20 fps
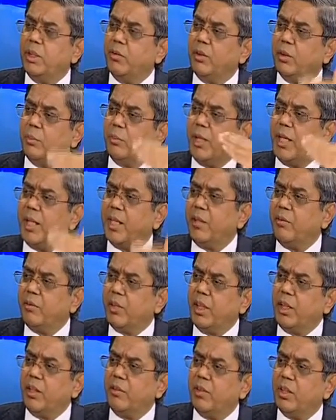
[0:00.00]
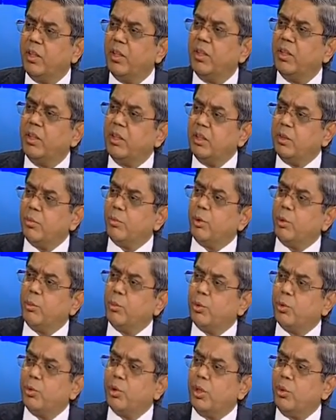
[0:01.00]
our break-even level
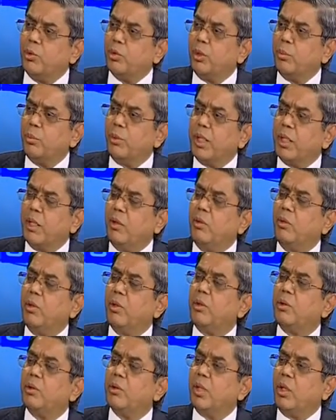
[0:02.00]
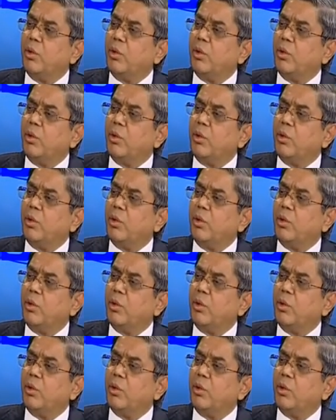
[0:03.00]
from 2000 megawatt to